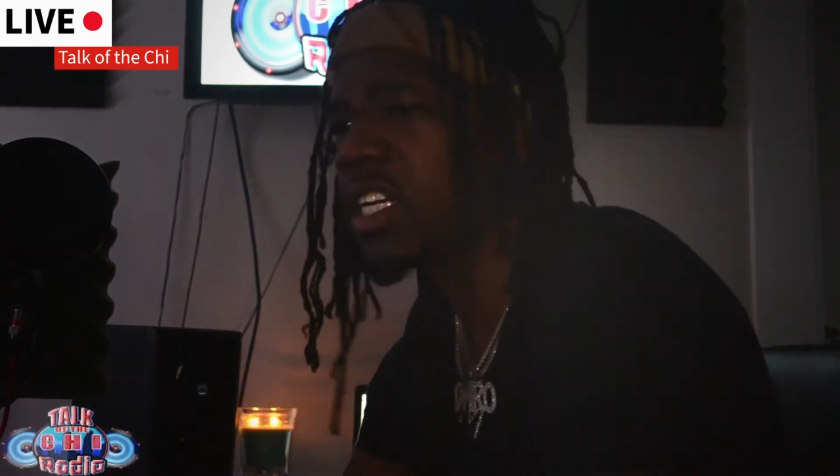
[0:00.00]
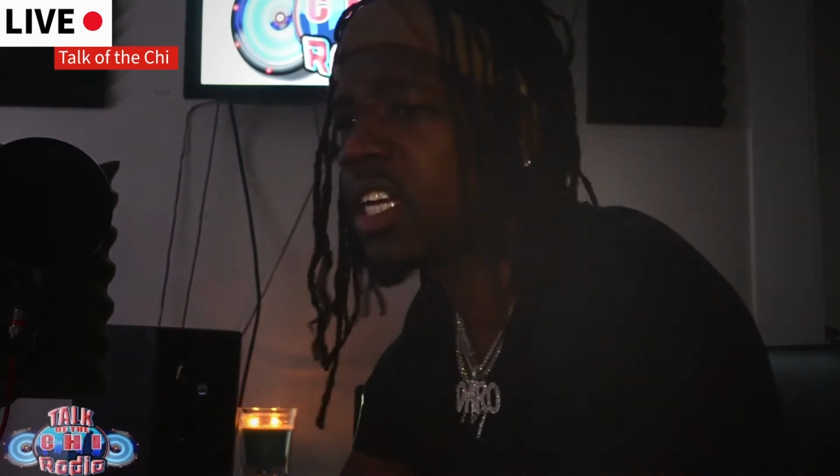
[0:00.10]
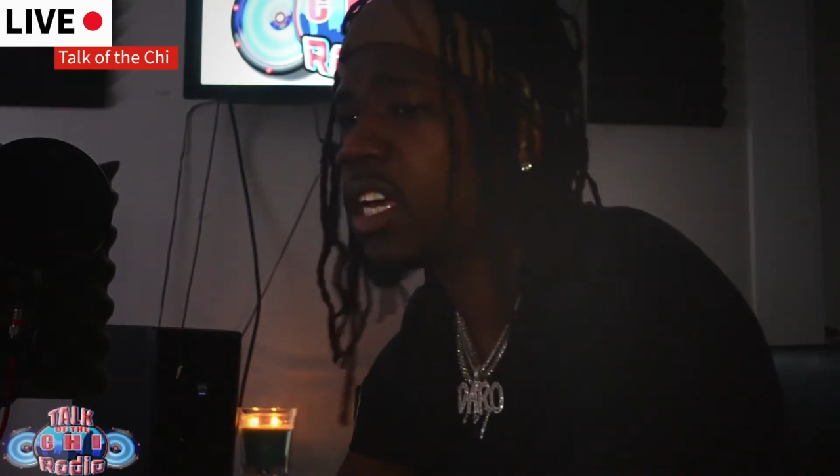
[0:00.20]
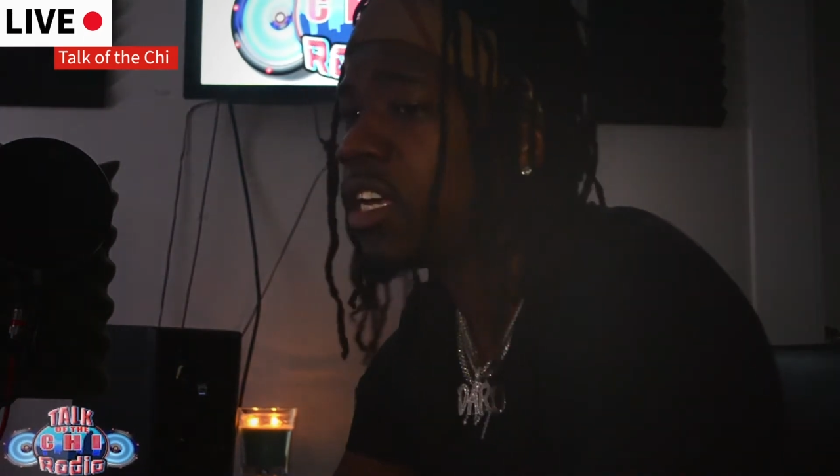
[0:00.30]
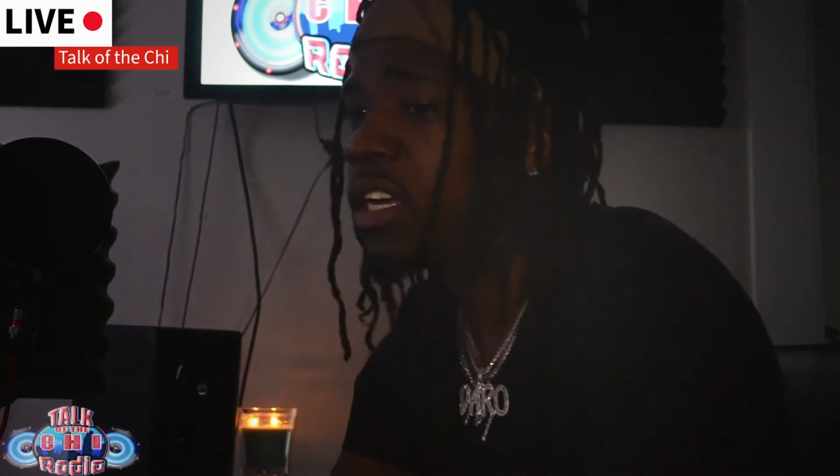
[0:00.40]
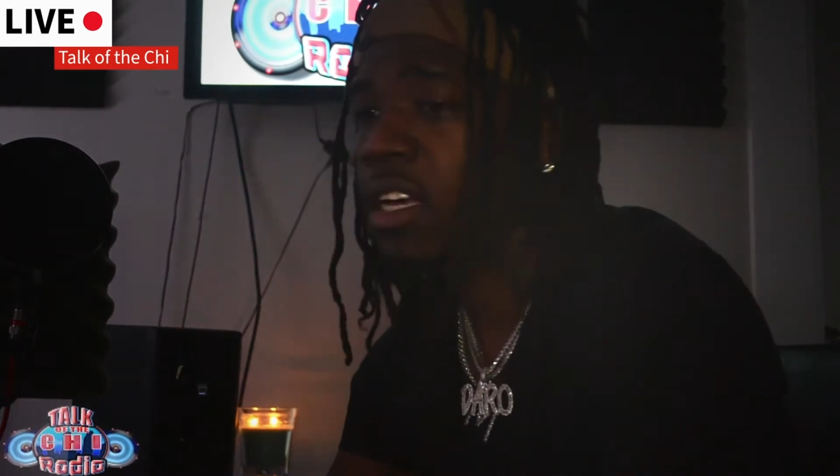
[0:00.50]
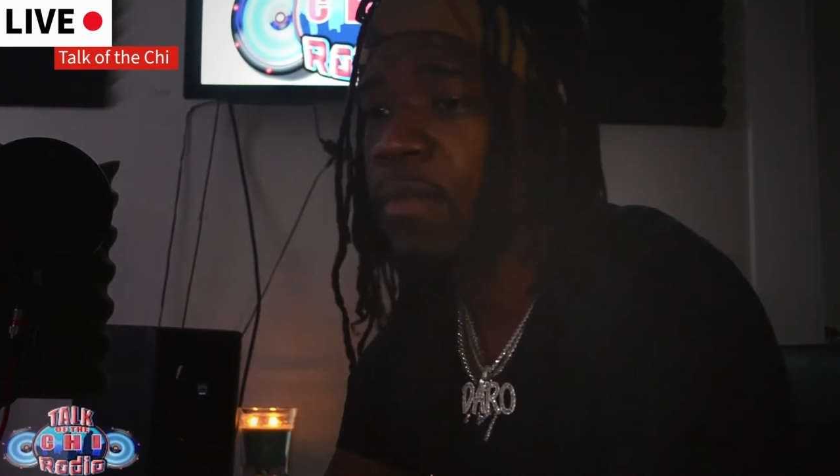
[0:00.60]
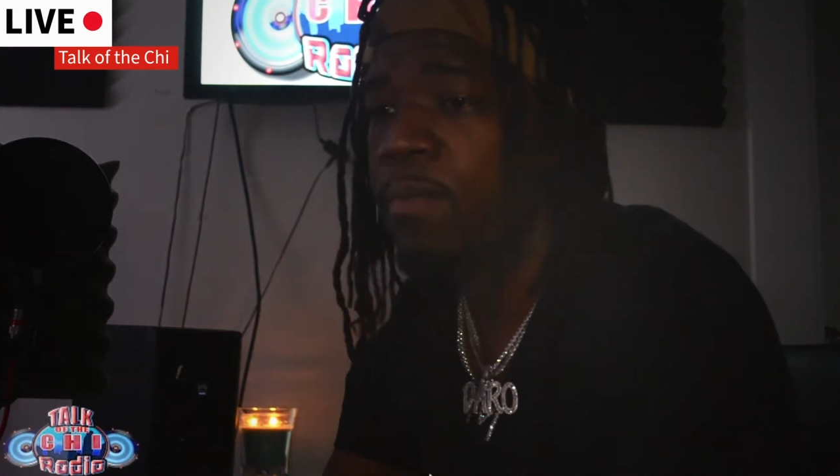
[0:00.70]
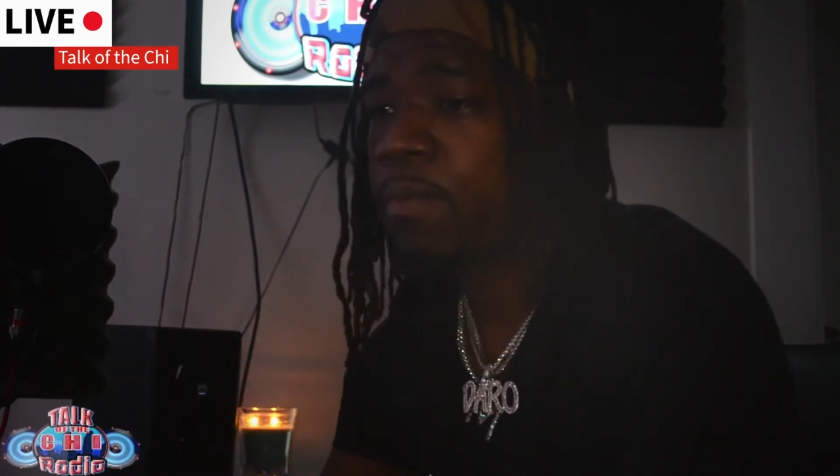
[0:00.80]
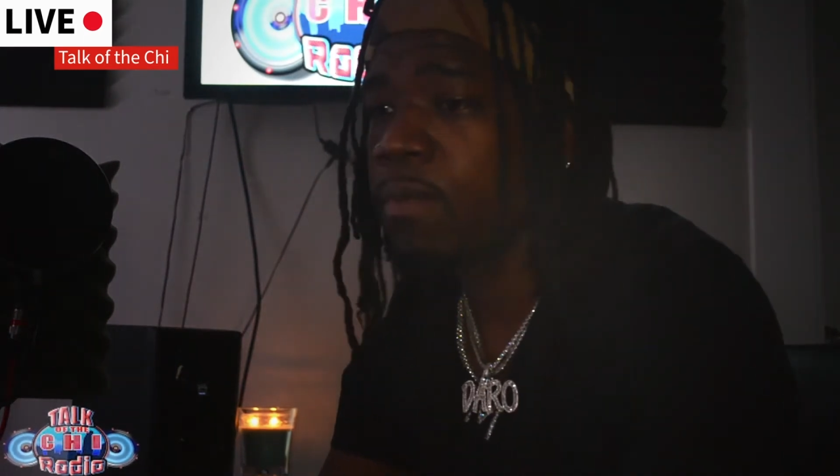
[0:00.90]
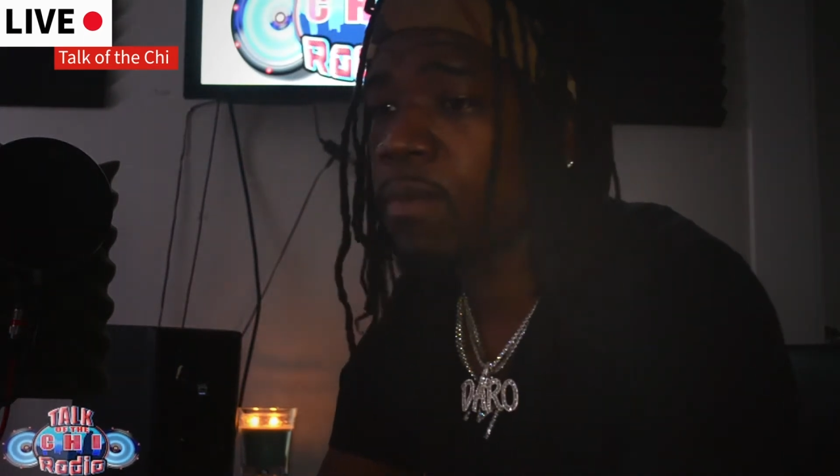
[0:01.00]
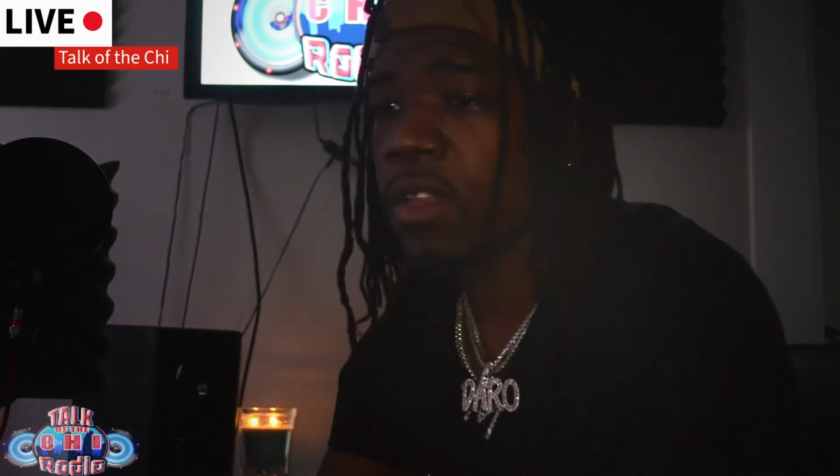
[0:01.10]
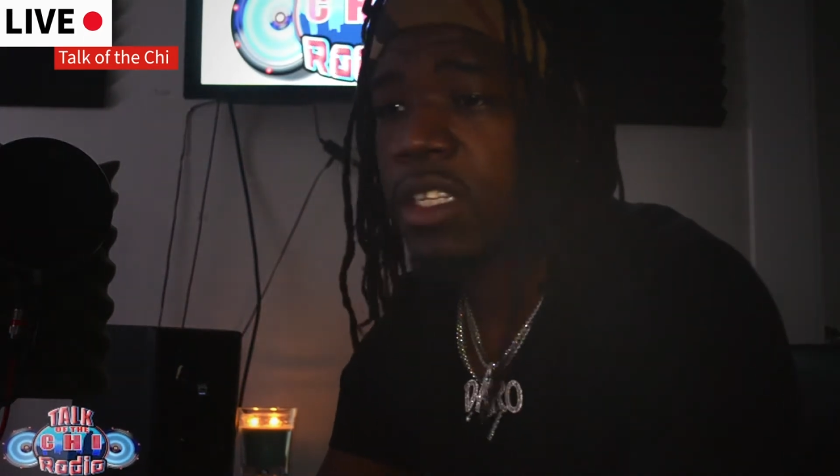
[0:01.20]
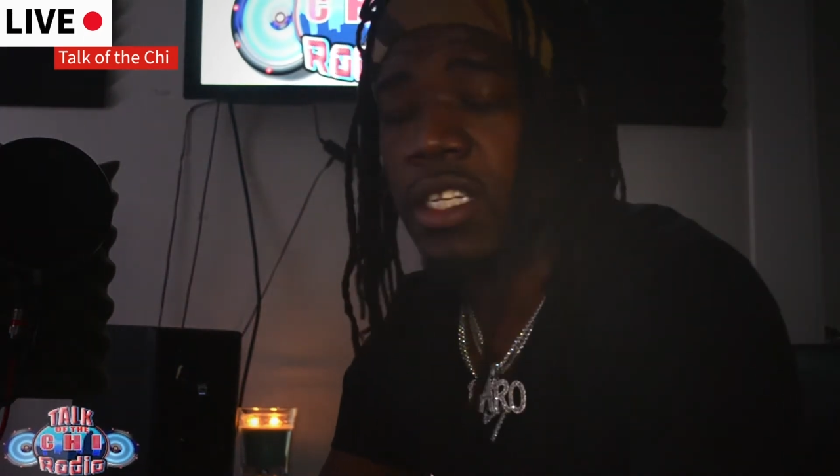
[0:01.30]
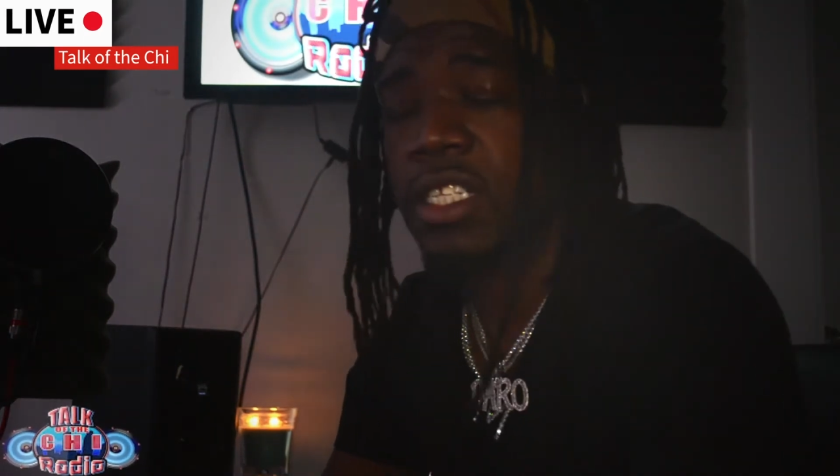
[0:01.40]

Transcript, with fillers: day, just